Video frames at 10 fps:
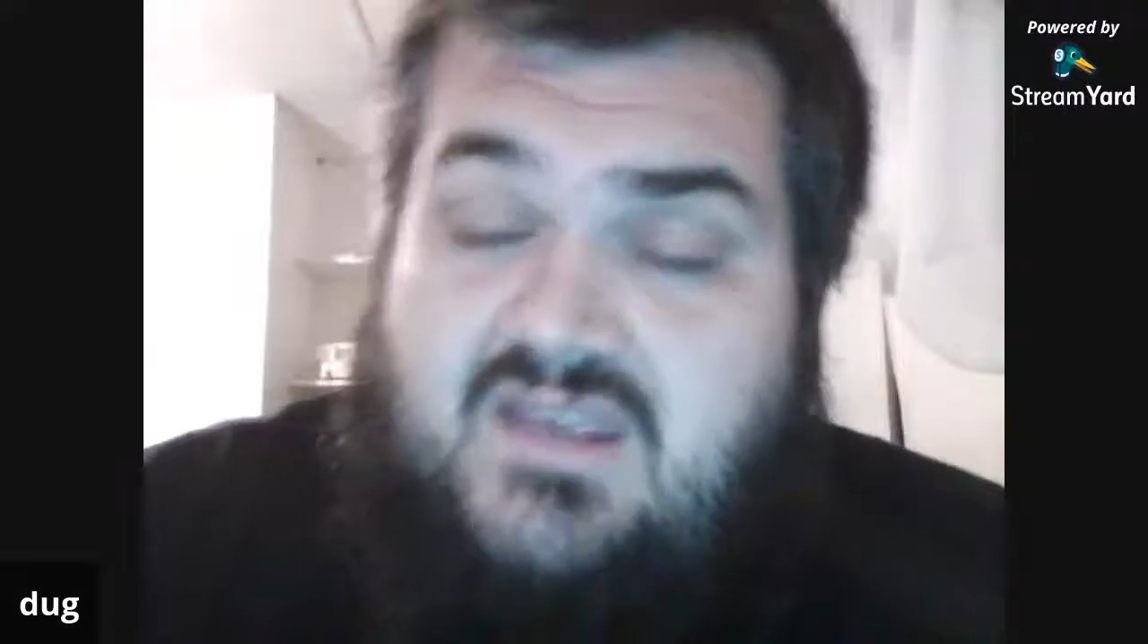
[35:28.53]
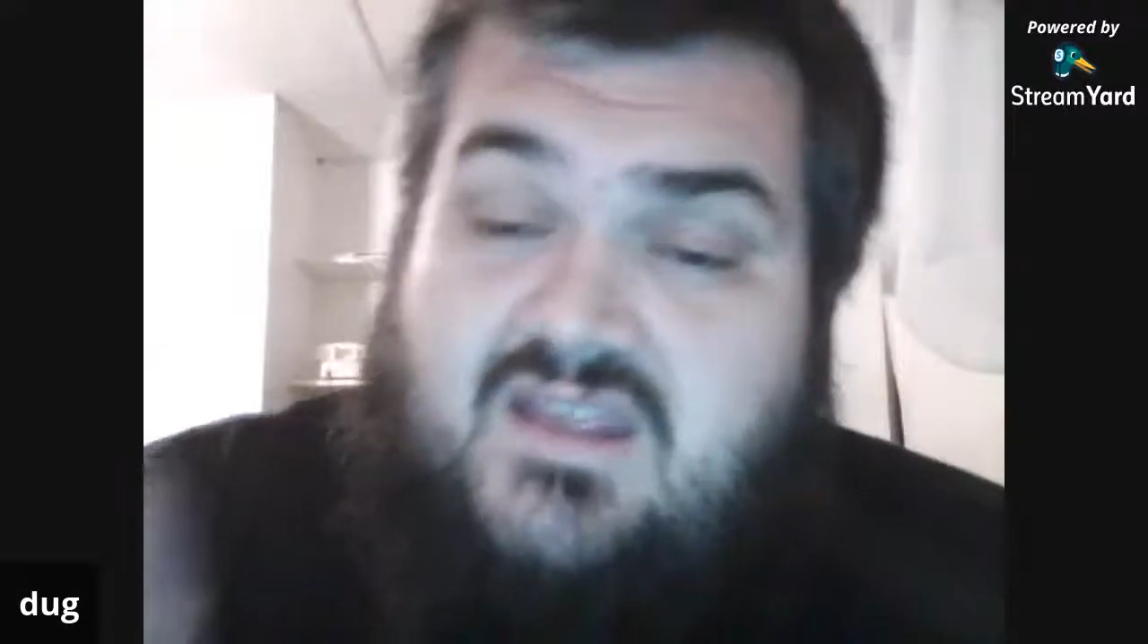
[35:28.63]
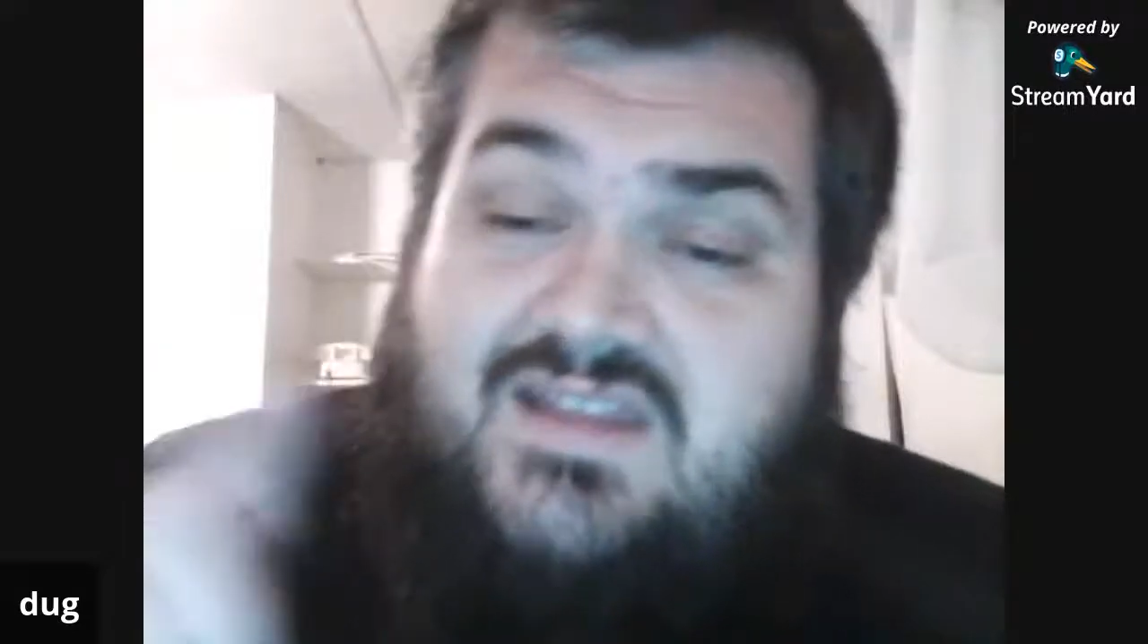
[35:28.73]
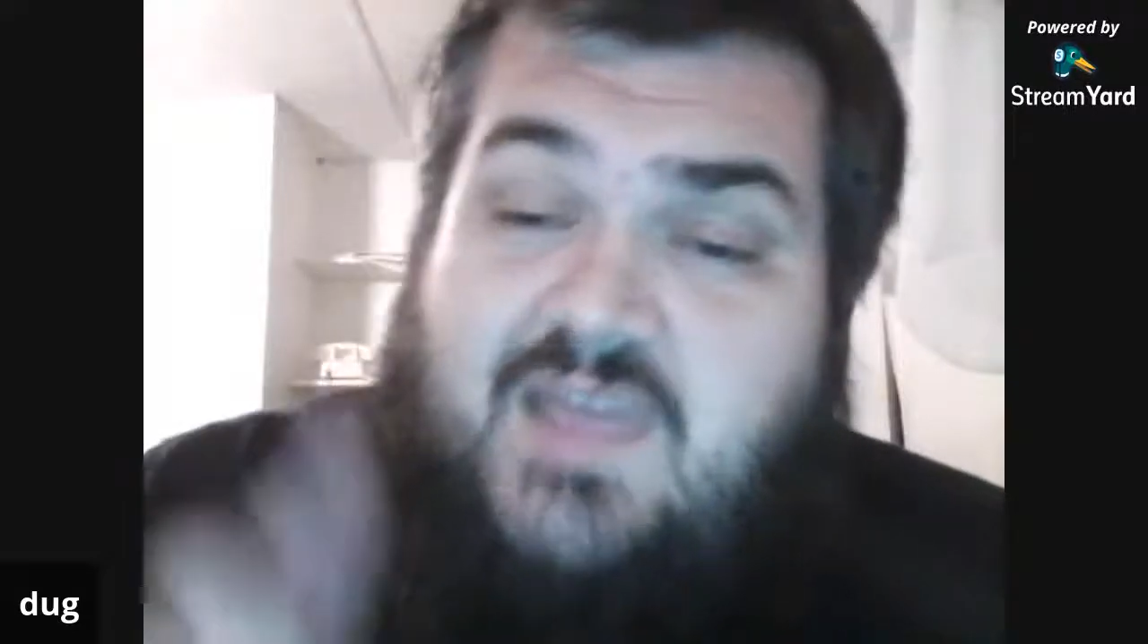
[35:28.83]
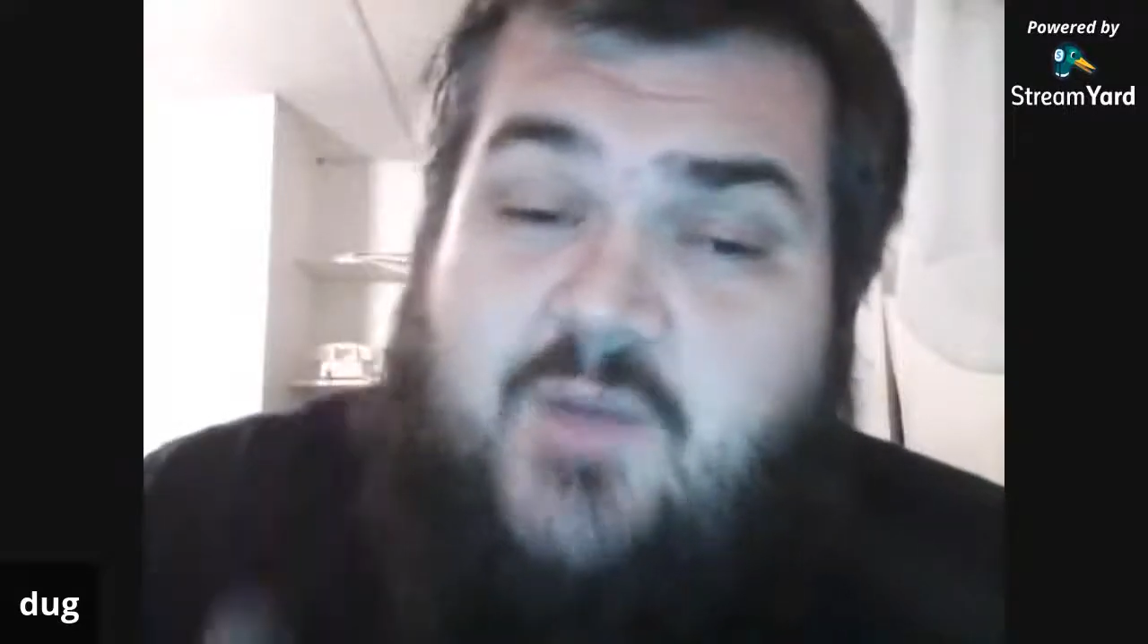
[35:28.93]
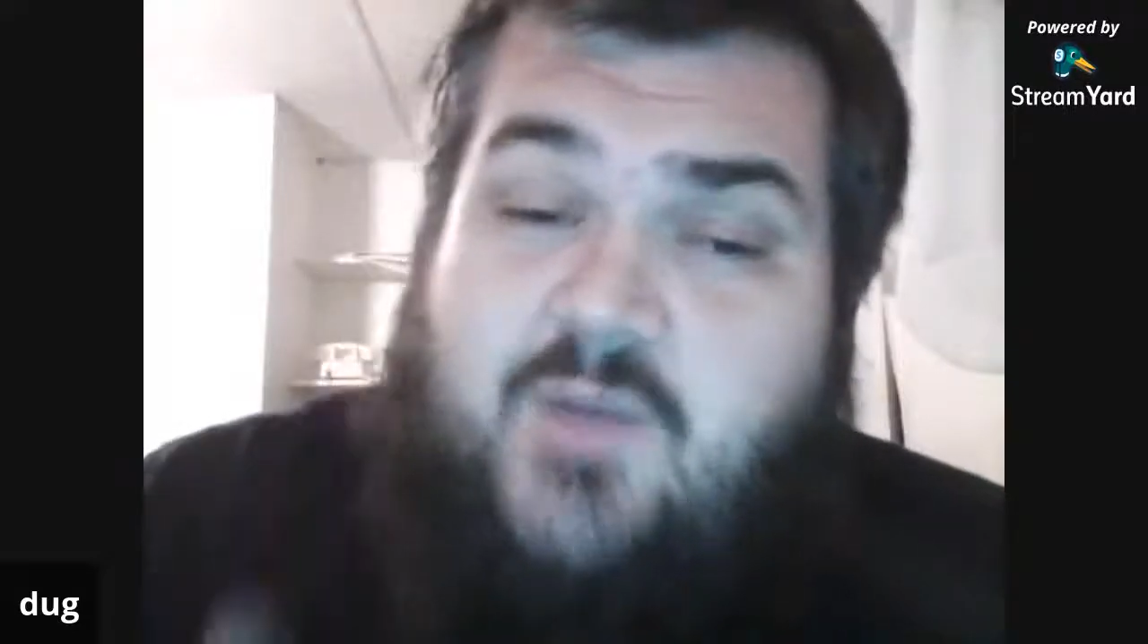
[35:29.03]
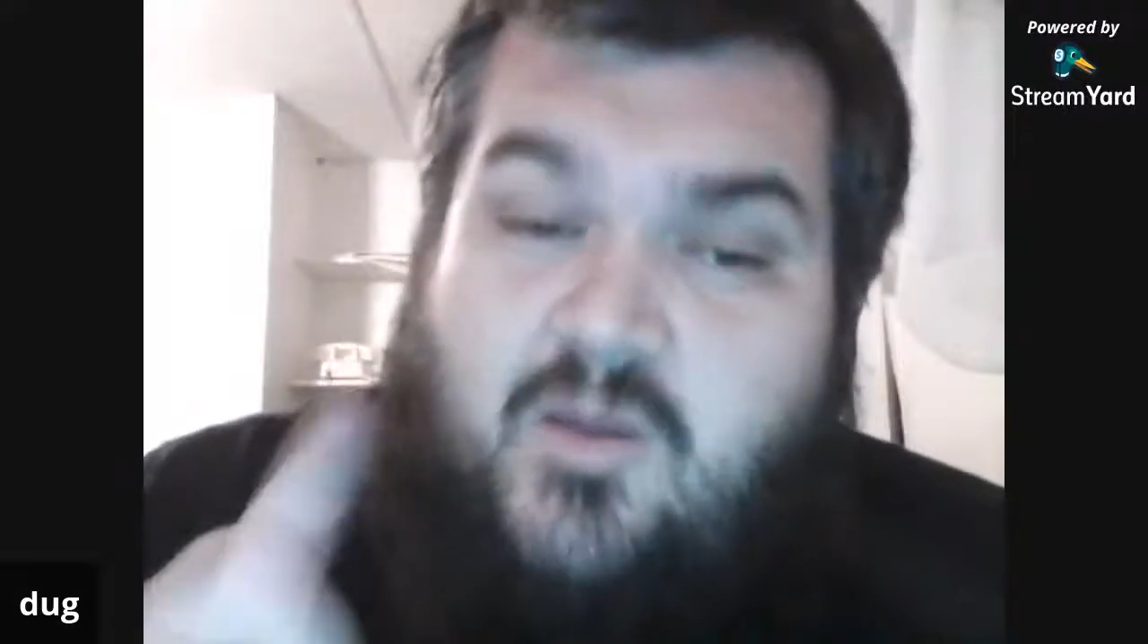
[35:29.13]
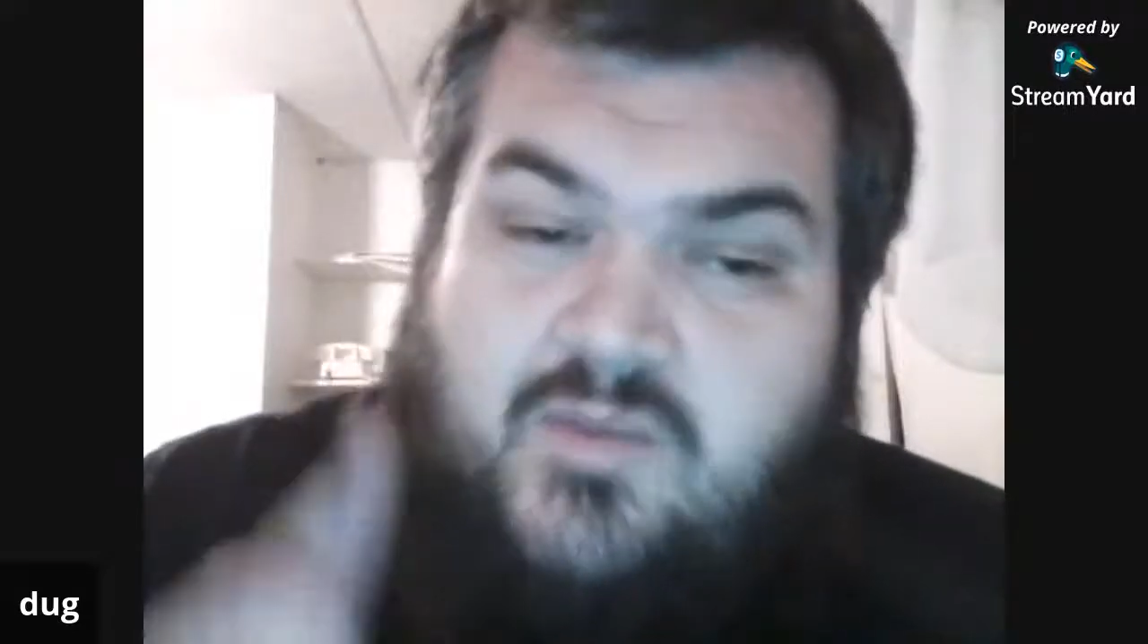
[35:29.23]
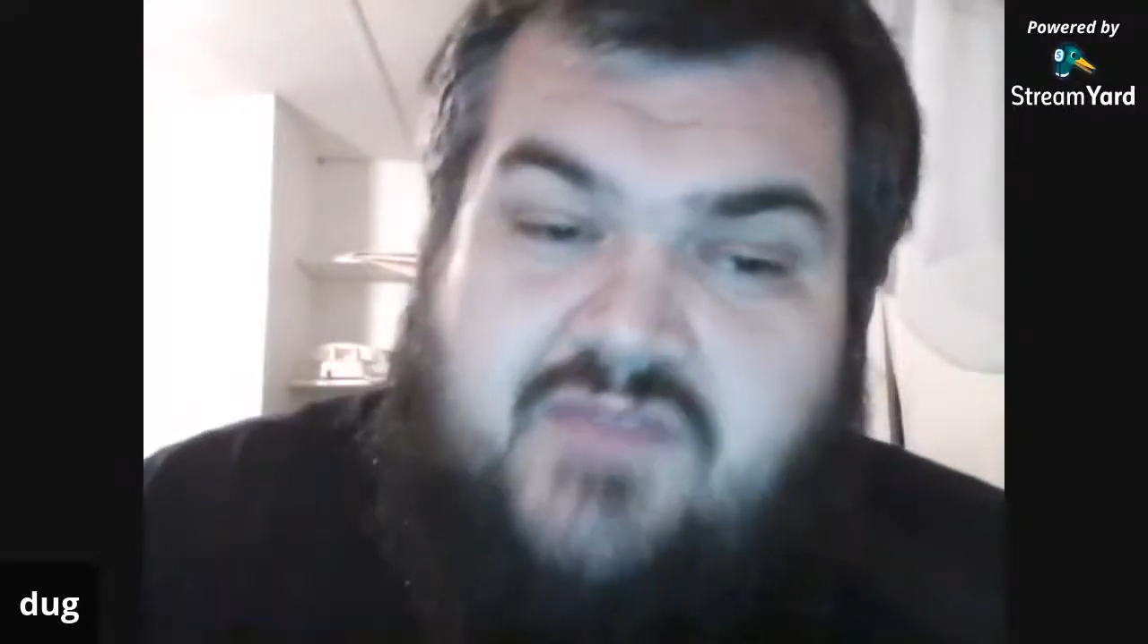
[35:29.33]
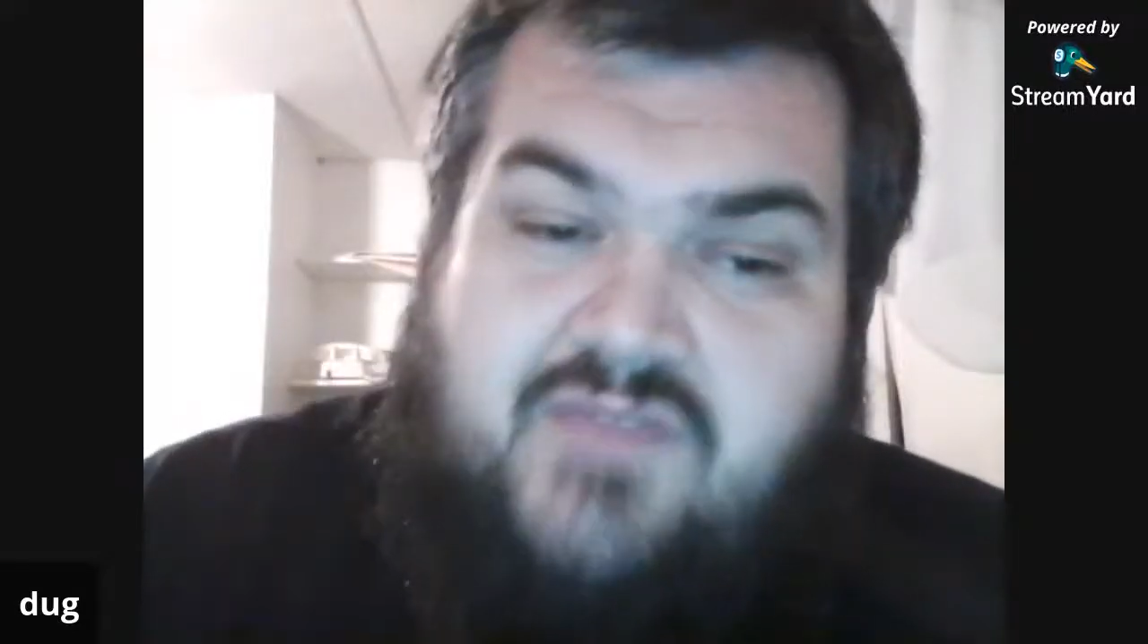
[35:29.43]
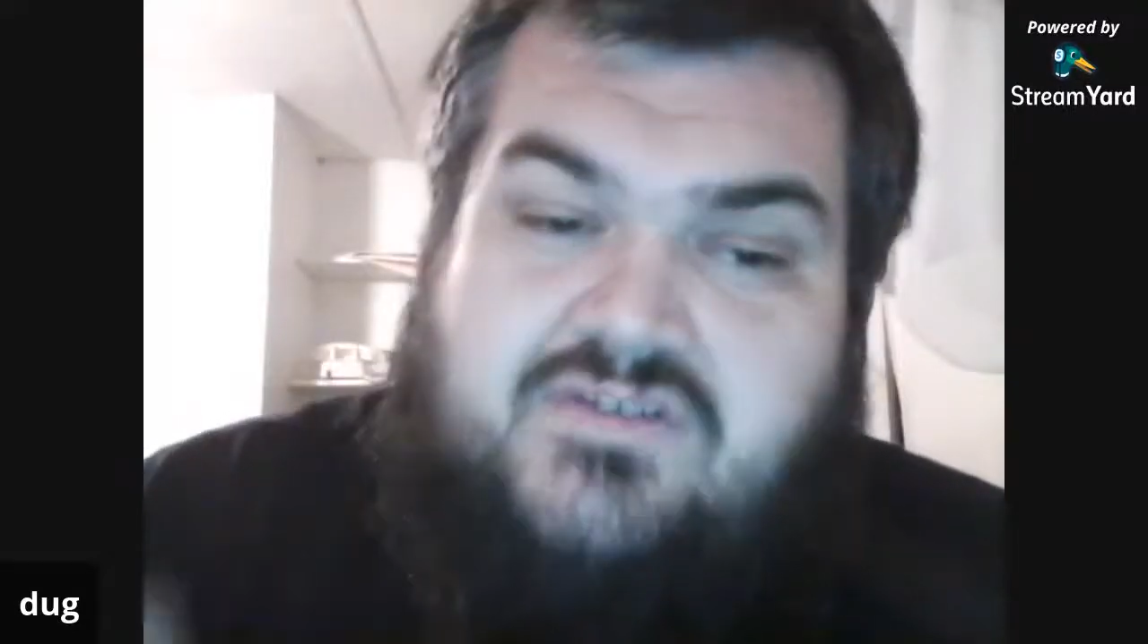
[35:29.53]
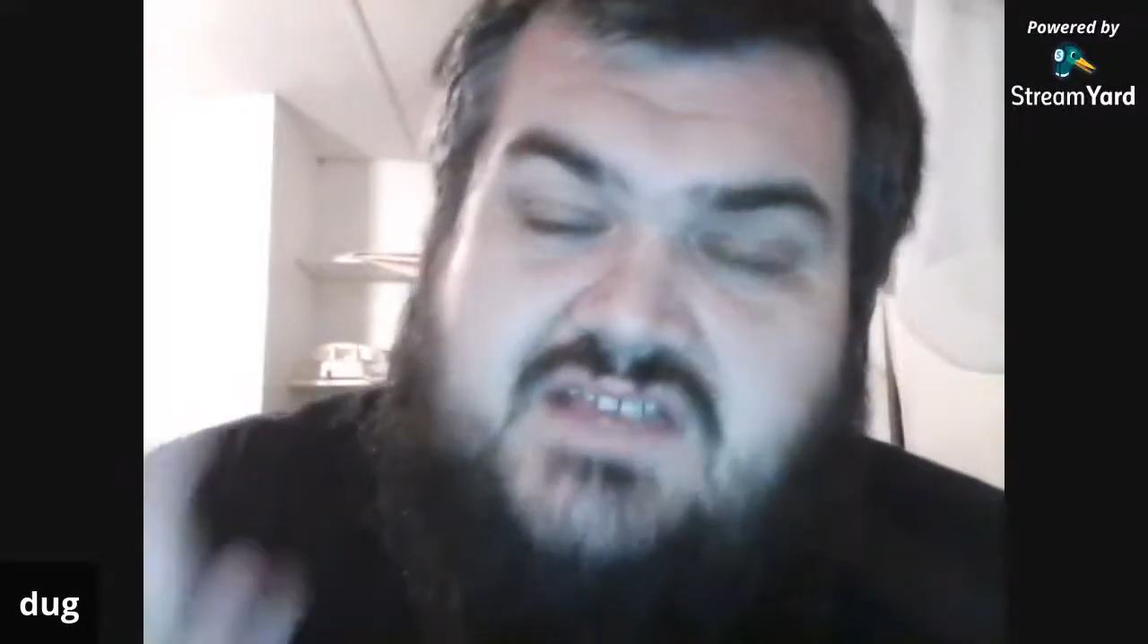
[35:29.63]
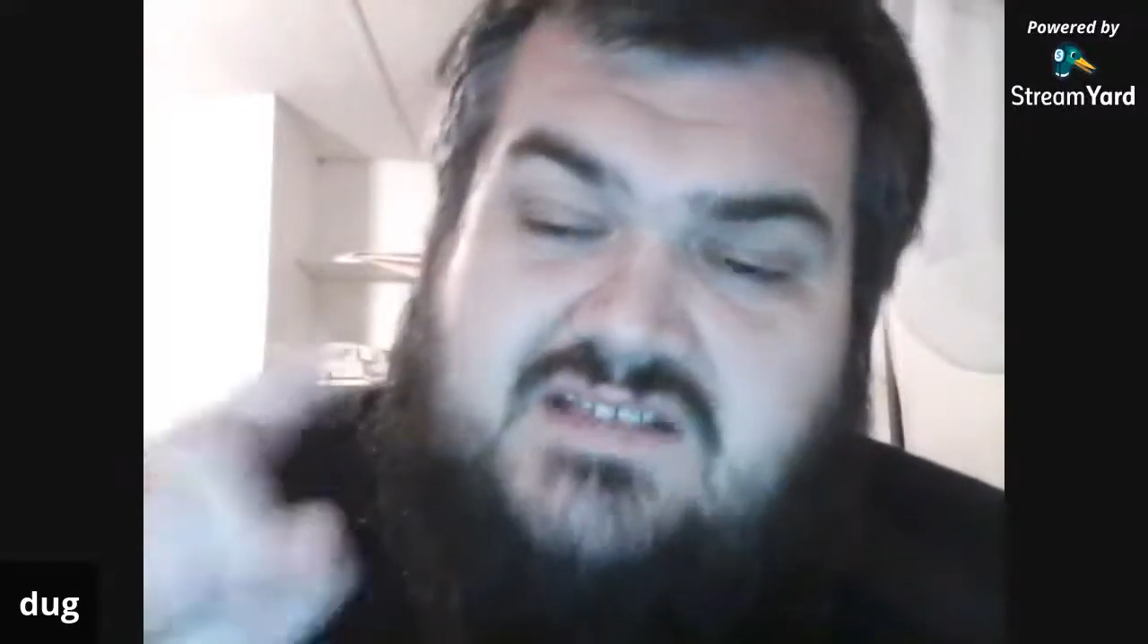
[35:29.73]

Napalm Brothers is